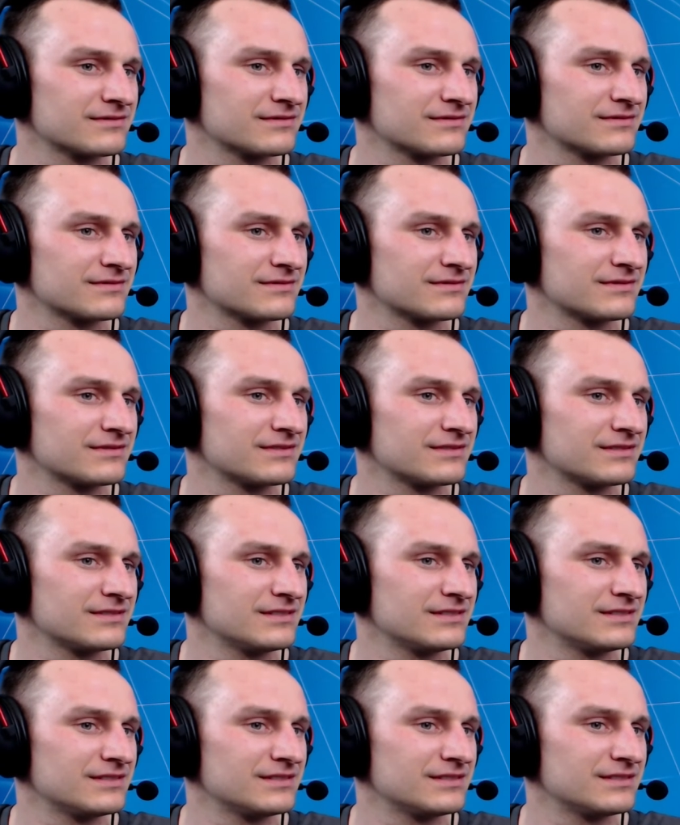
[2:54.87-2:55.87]

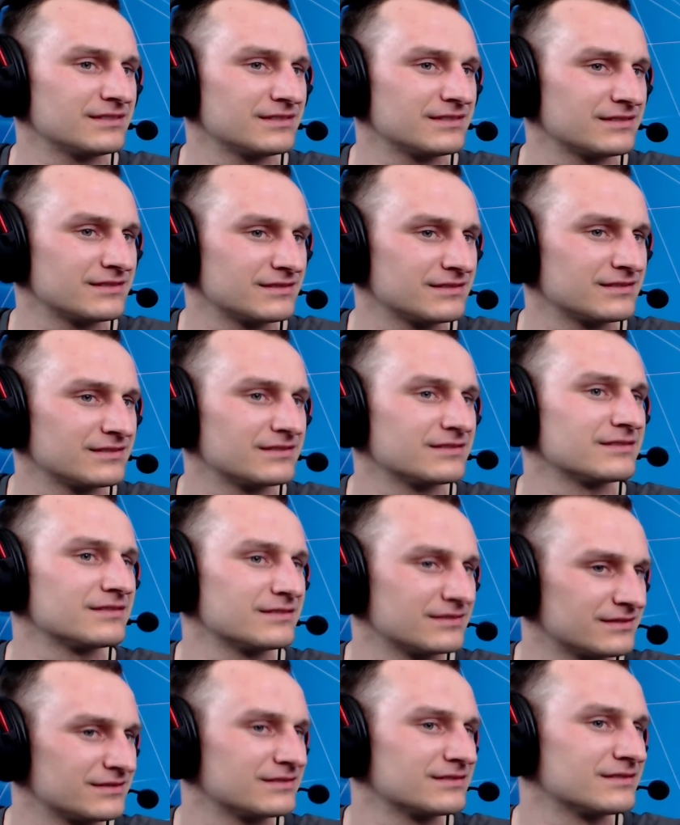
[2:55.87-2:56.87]

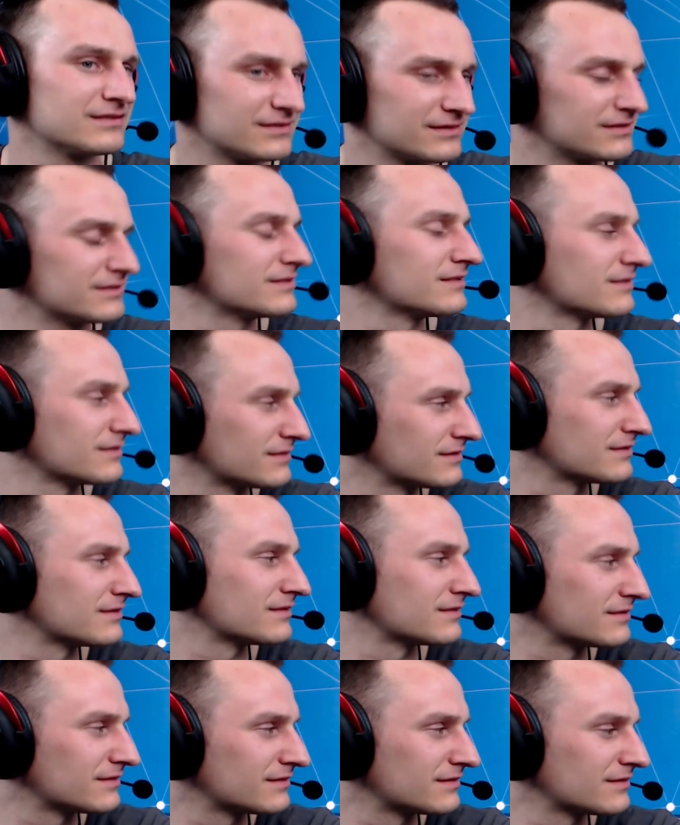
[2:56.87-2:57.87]

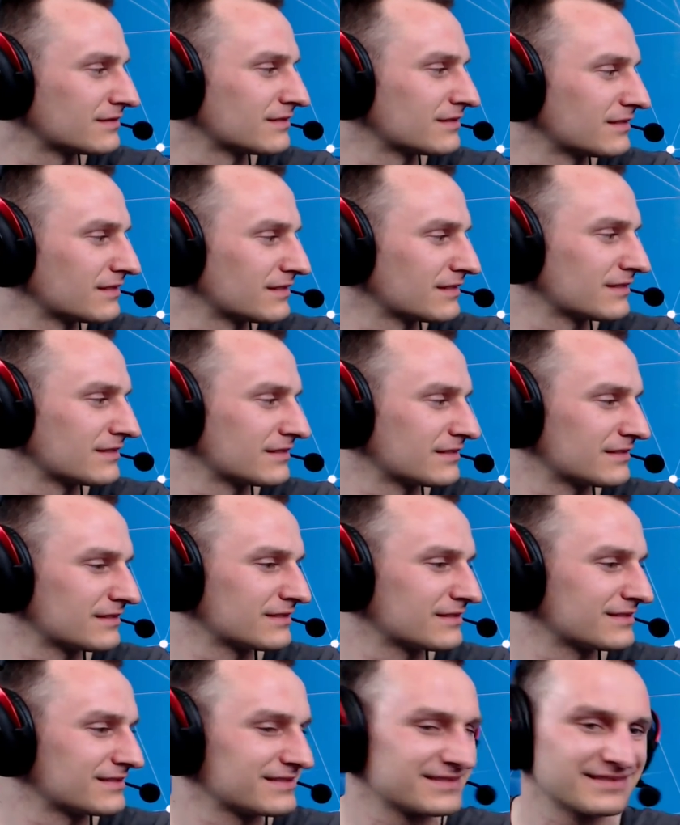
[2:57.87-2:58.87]

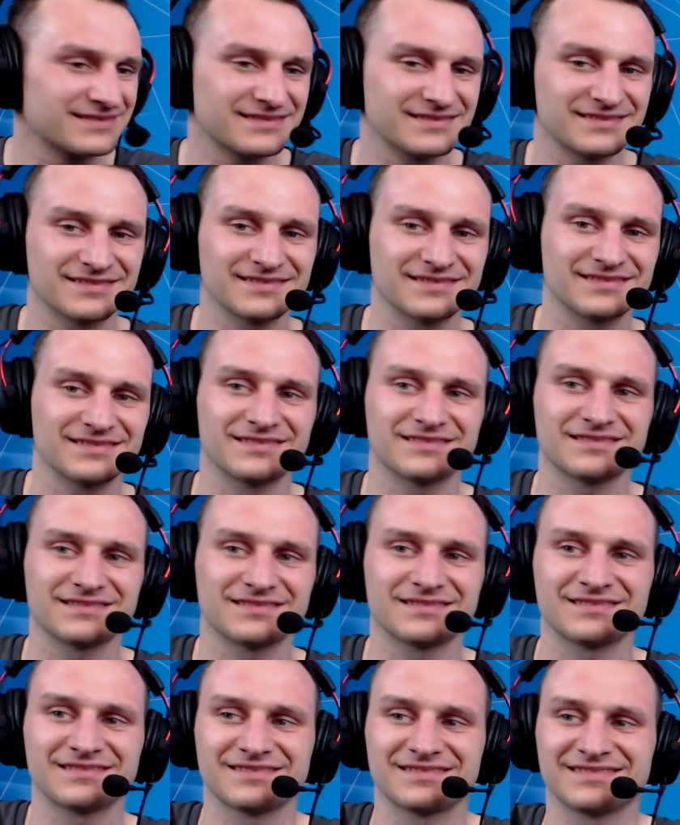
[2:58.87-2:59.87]

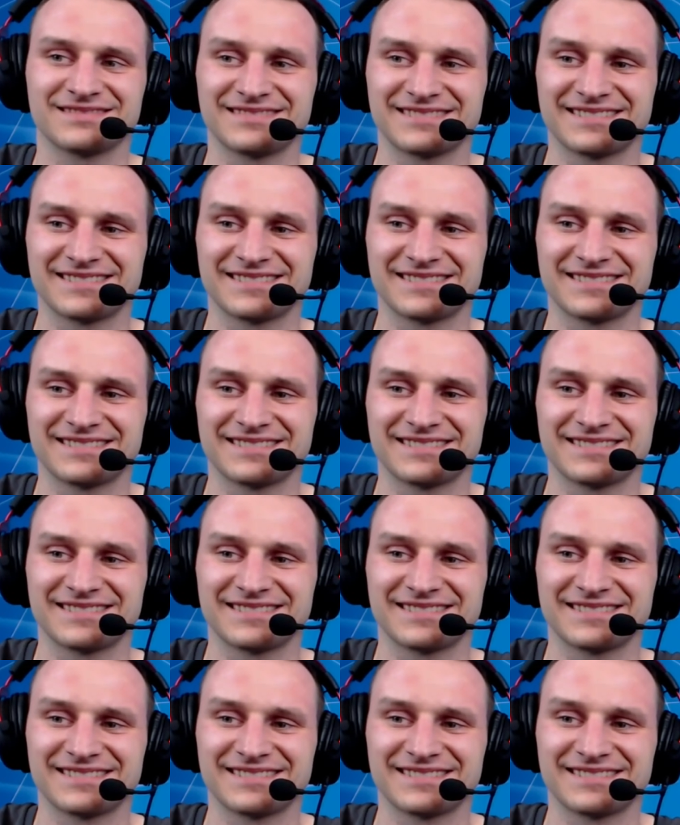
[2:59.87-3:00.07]
(silent)